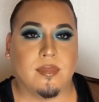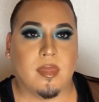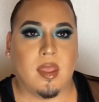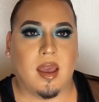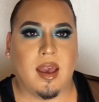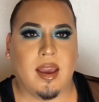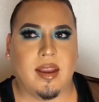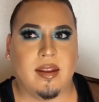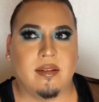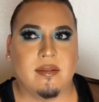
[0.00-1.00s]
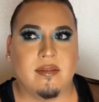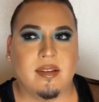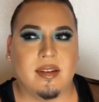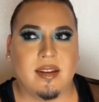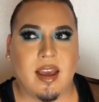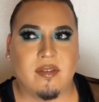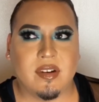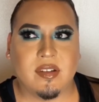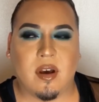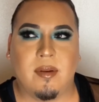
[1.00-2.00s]
I never
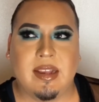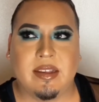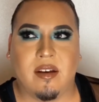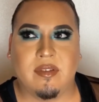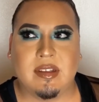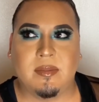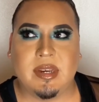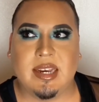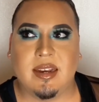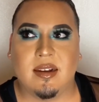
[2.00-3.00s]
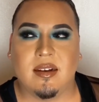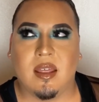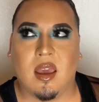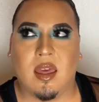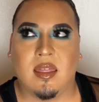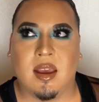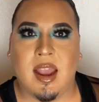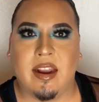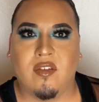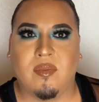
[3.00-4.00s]
saw myself as being the
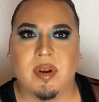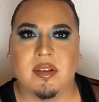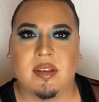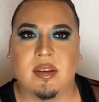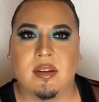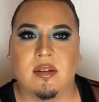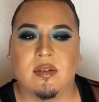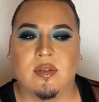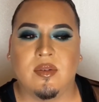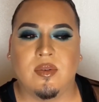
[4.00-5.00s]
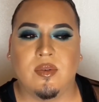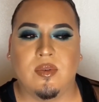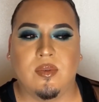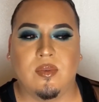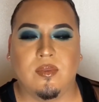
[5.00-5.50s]
kind of person who